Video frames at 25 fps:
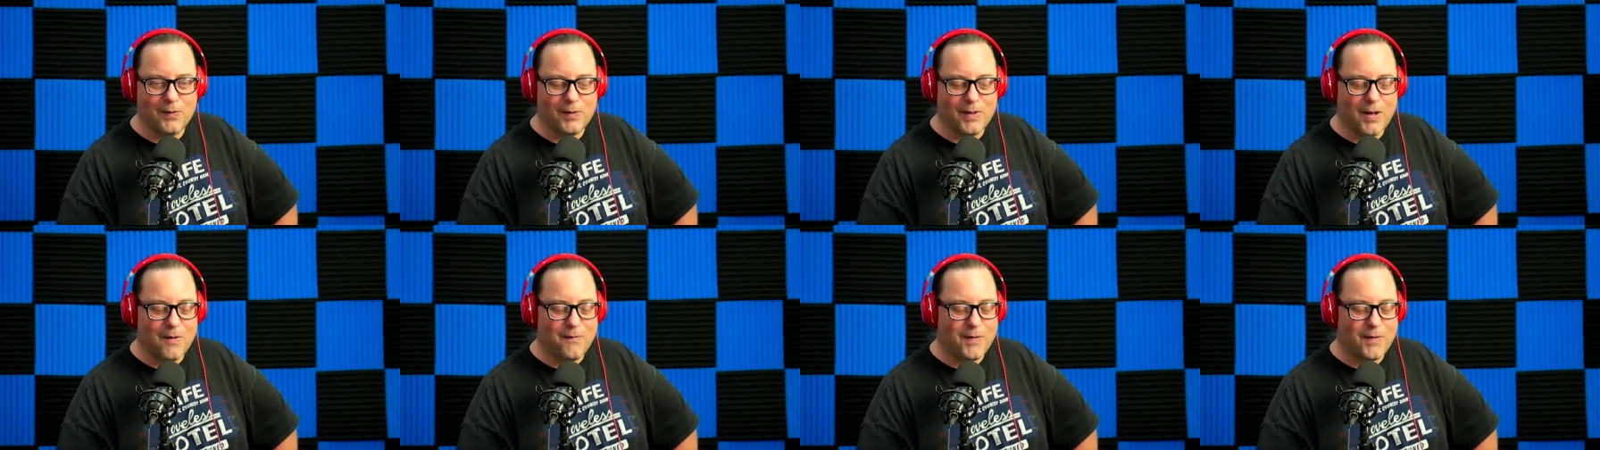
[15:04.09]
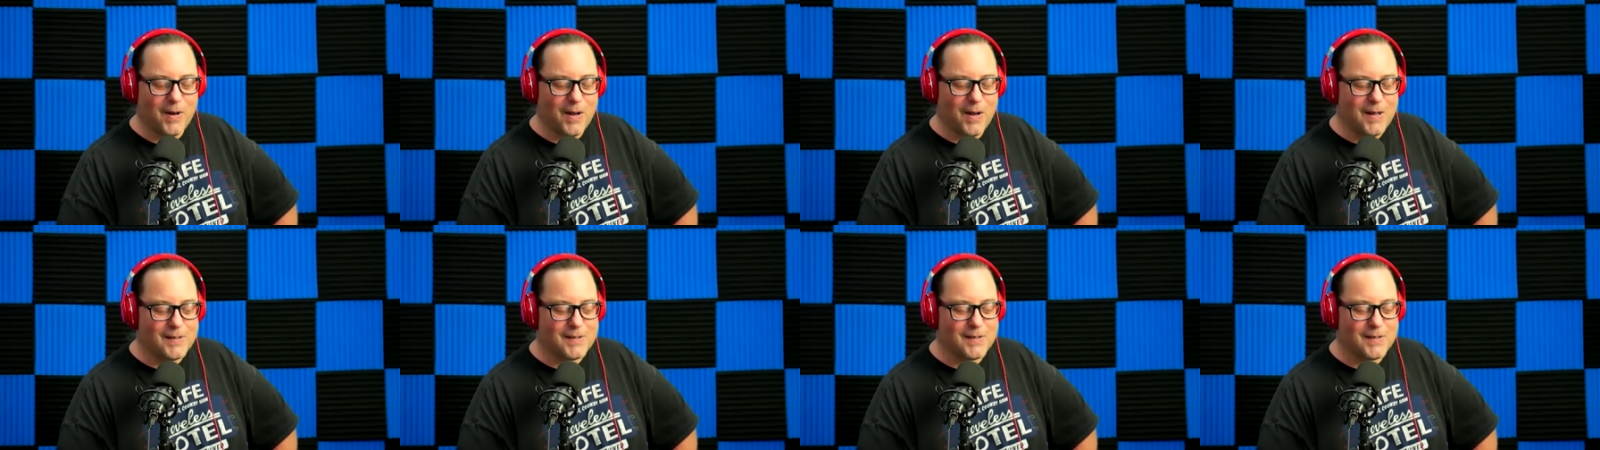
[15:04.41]
love
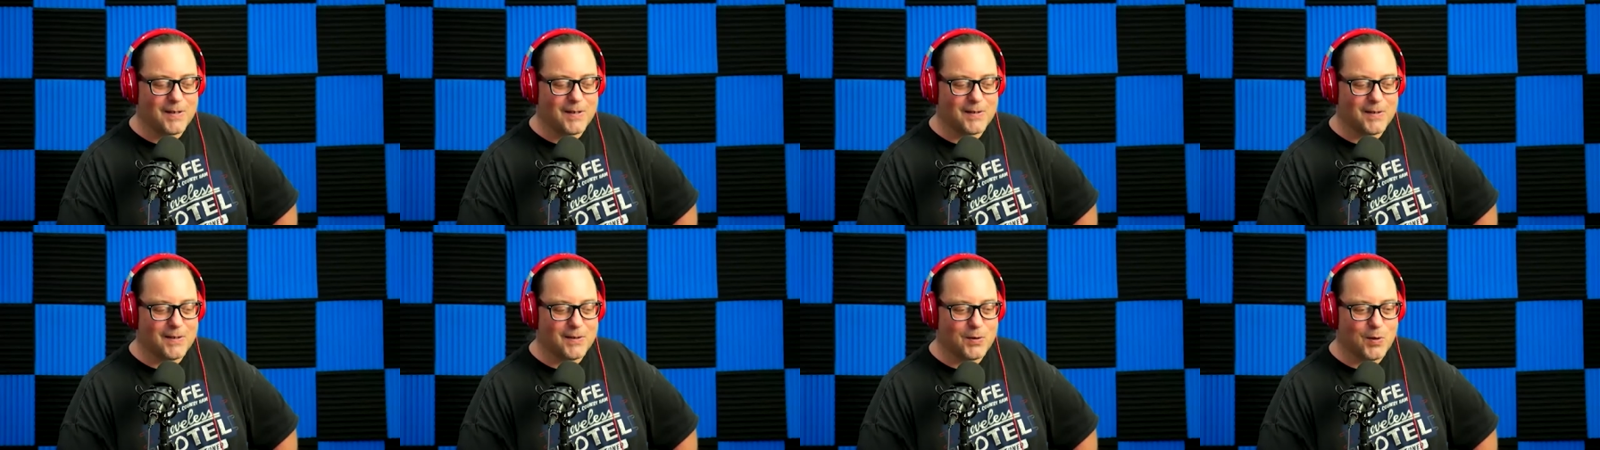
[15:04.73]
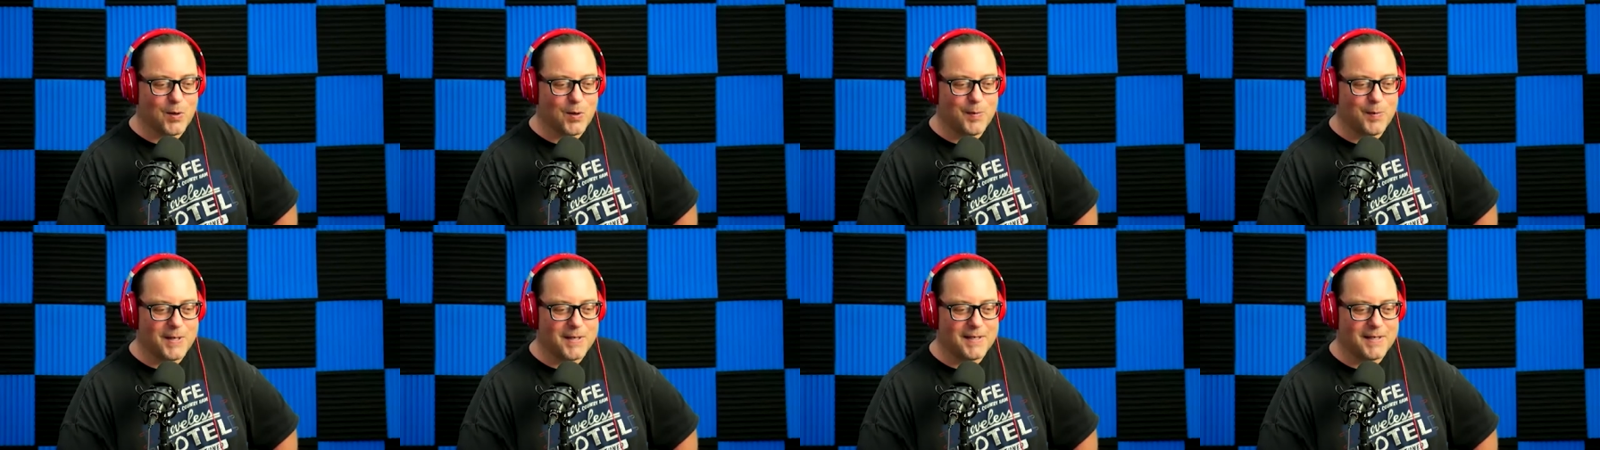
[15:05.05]
for hot sauce
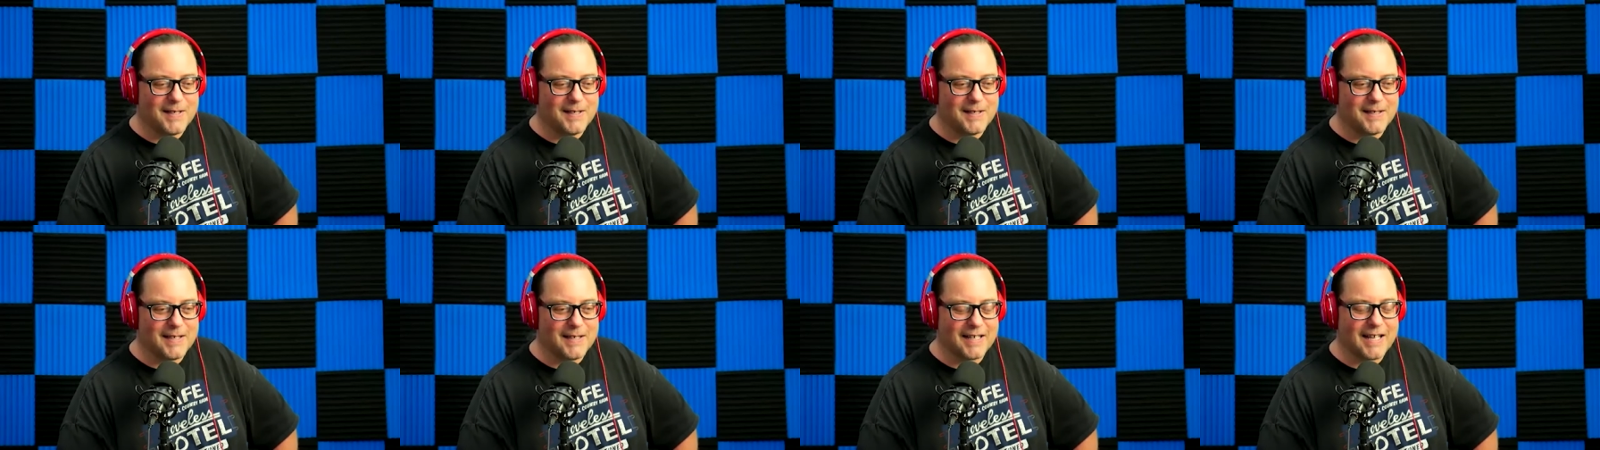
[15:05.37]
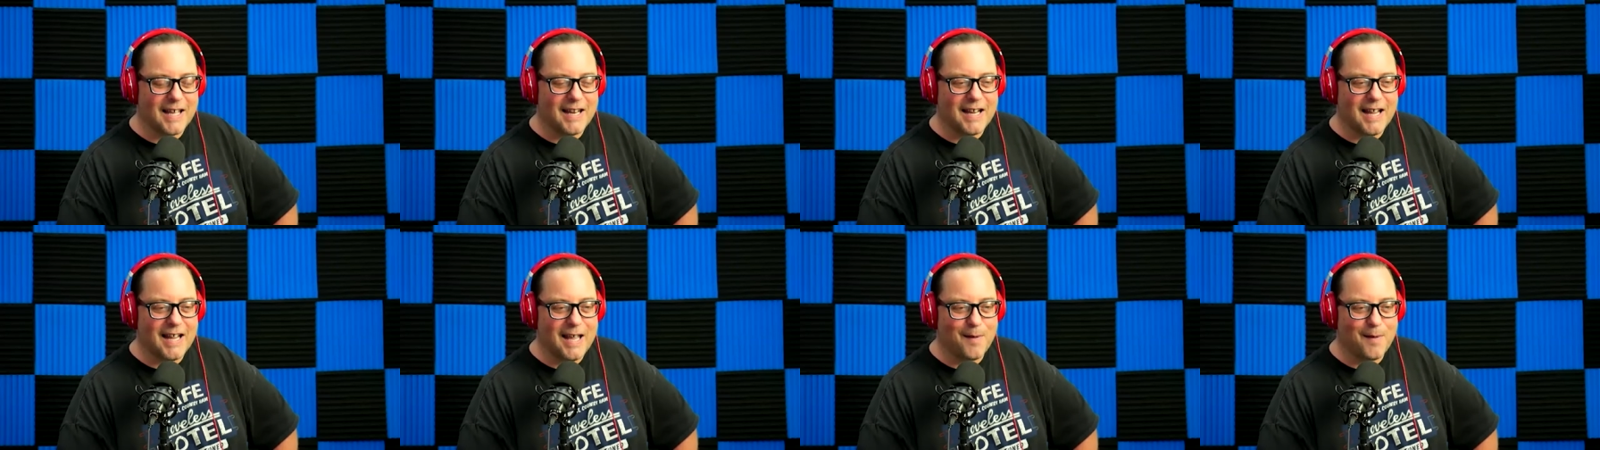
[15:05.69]
into a business. That
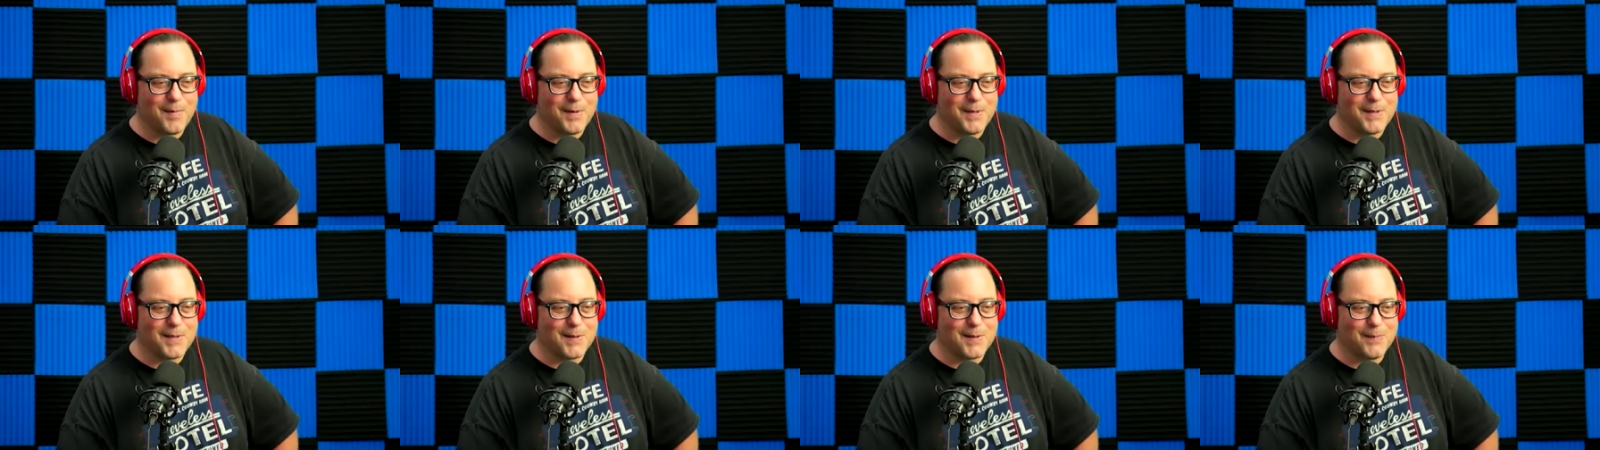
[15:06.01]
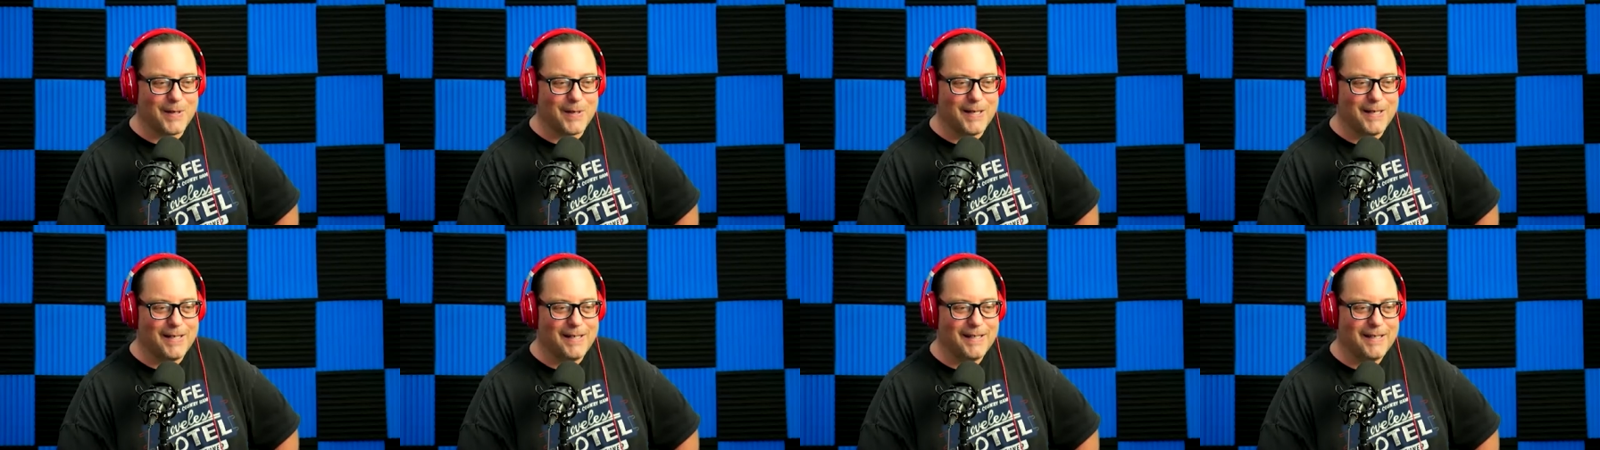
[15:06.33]
kind of happens to
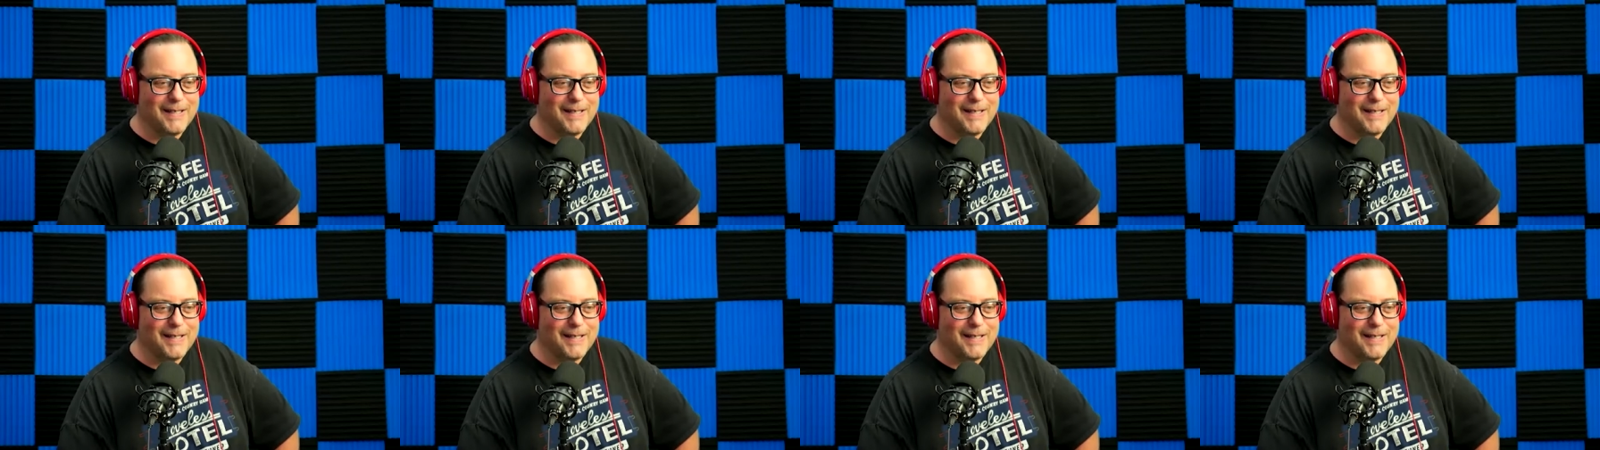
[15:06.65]
me.